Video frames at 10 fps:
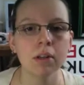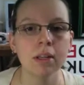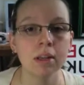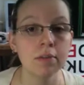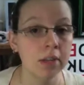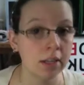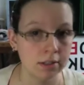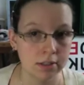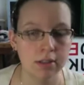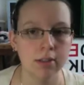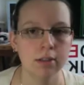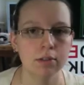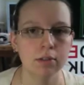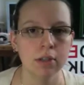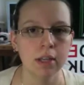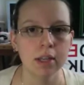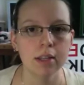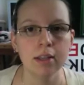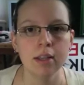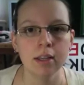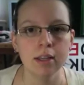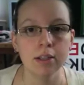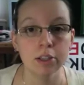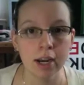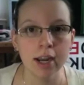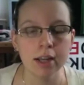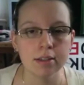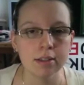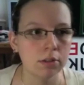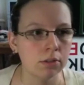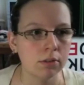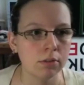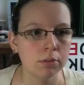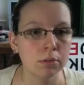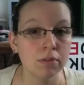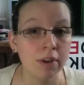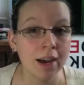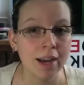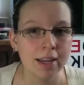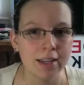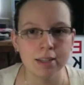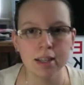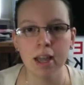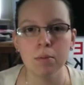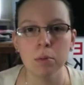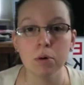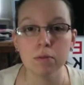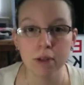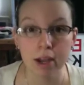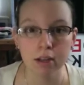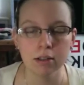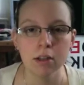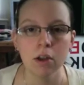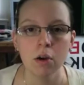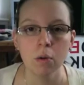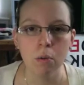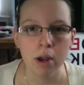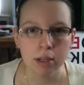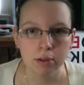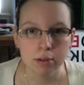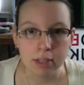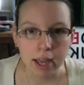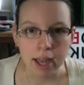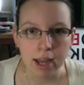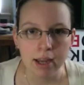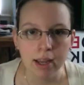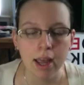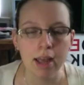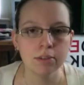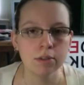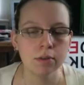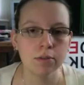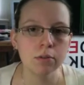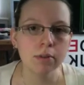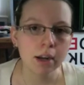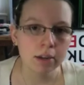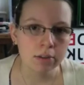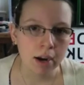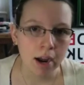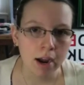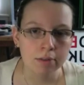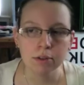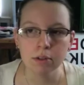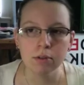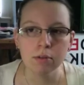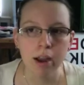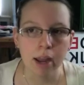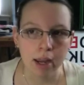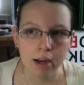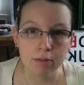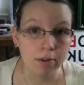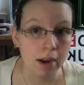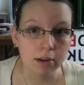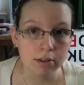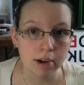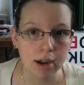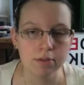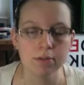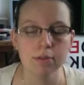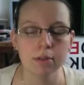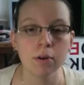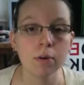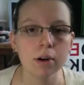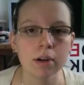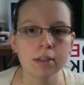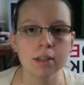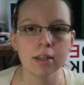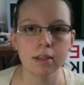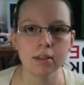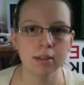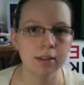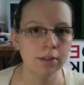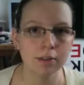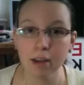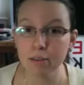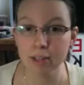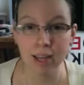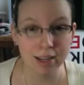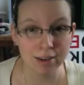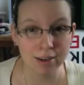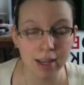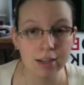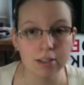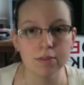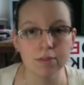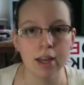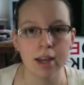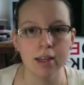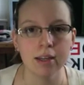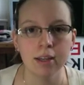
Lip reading: giving to you the chance to revise and perfect what you say. And so if you write a draft or you write a final draft for the course and you never take advantage of that,